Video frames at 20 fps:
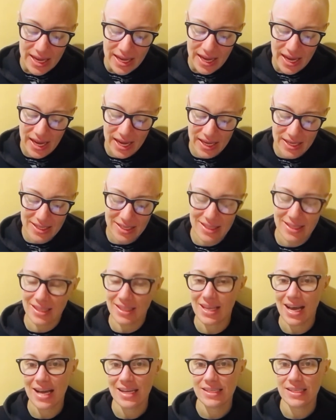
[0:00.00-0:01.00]
And the
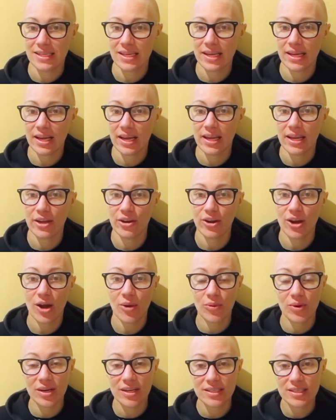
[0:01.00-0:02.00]
last thing here I
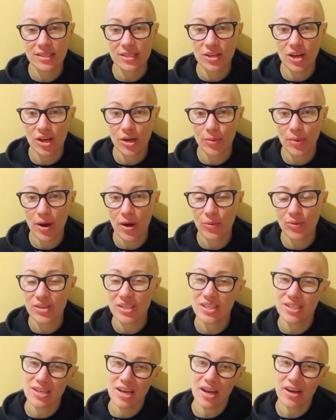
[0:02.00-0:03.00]
wanted to talk about, which
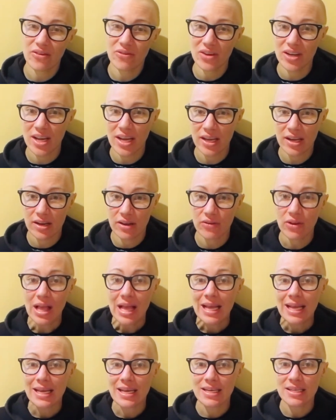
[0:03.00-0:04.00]
is kind of a negative,
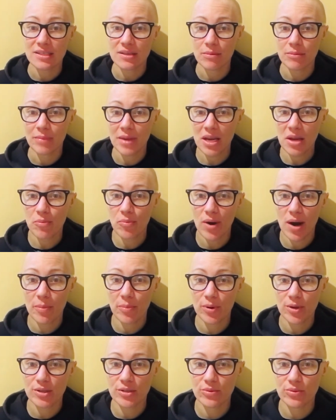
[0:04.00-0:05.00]
is many
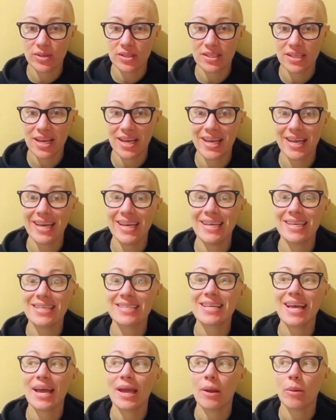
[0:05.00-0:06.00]
preppers would say it is
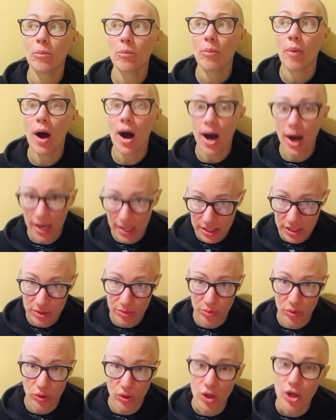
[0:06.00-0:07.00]

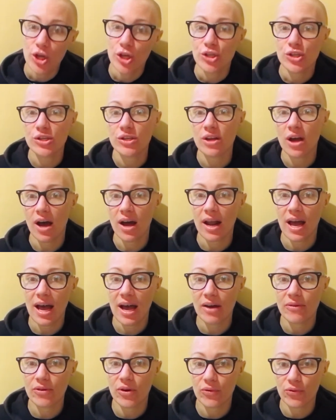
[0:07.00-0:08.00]
impossible to not
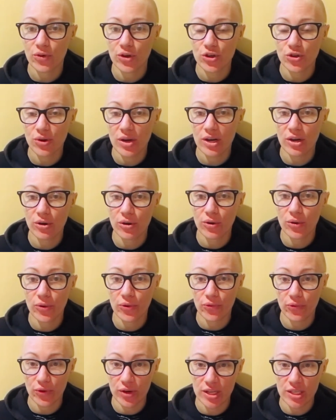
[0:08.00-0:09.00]
have a refrigerator or
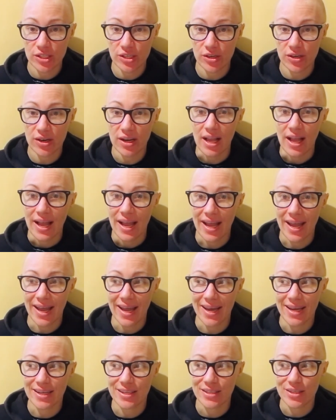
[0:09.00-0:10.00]
freezer
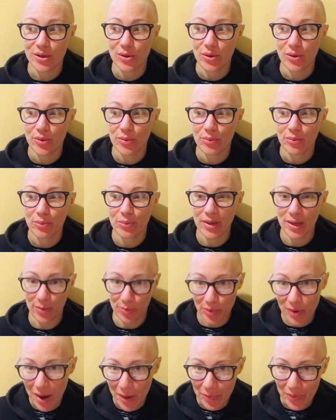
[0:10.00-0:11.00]
and be a
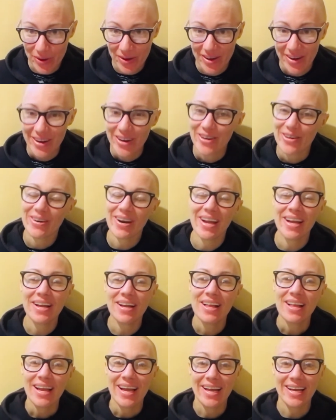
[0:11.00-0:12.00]
prepper,
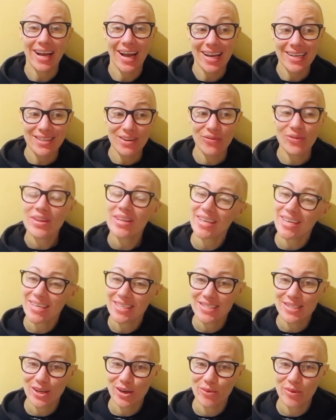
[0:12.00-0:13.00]
right? And I definitely
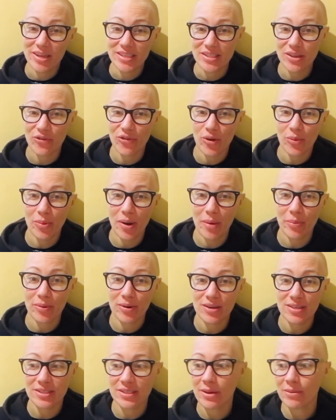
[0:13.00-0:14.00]
consider myself a
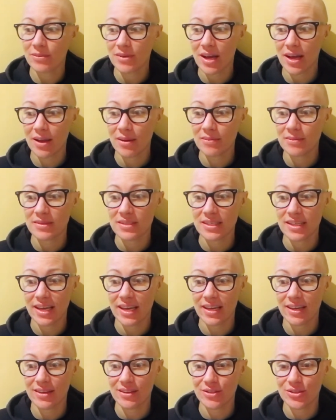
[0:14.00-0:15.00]
prepper sometimes
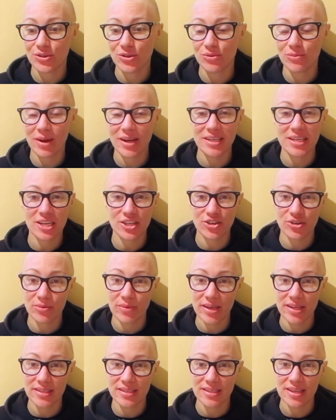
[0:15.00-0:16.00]
like to my
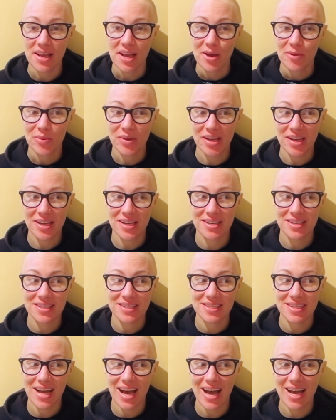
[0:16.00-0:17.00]
detriment
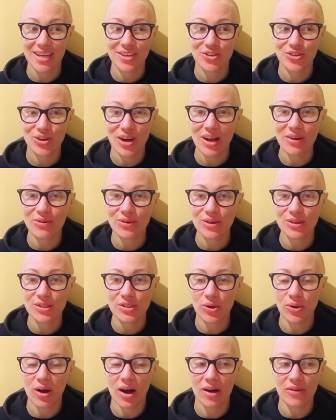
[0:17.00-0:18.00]
because I travel
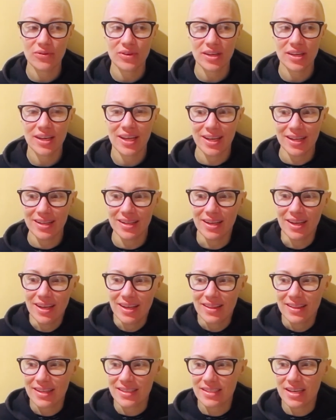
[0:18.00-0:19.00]
so often and
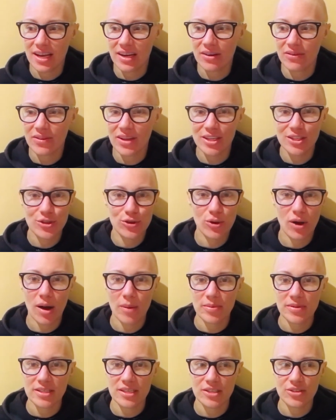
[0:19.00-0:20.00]
that's kind of like two
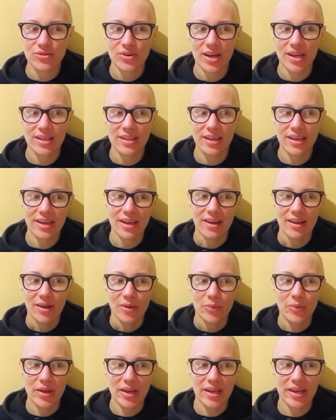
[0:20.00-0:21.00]
opposites, right? Like
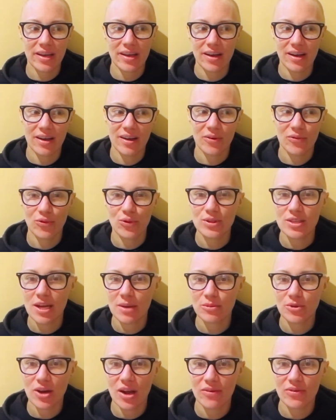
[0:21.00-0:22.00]
being a full-time
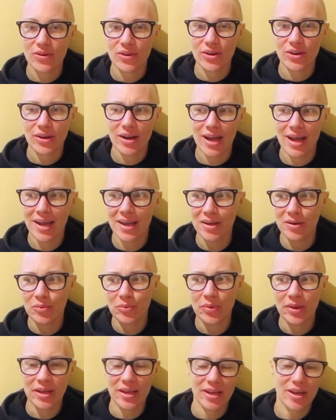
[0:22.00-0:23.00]
traveler and
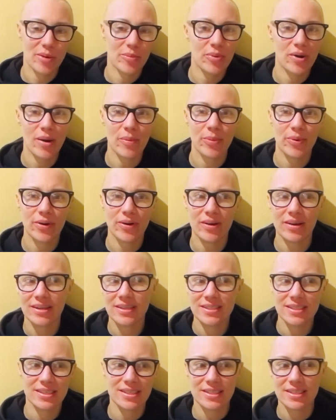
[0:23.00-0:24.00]
being a prepper,
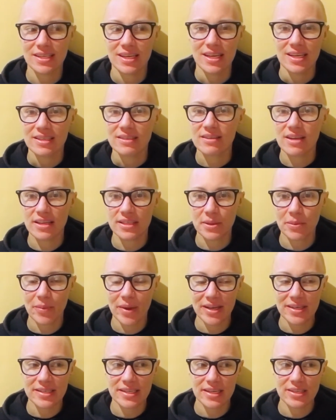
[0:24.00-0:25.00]
it's just doesn't
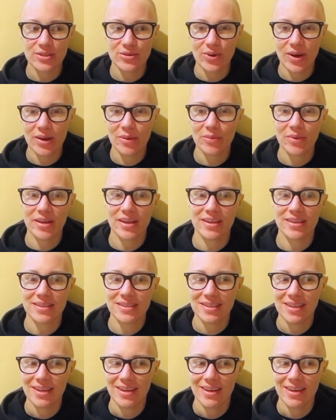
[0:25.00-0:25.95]
make sense, right? Because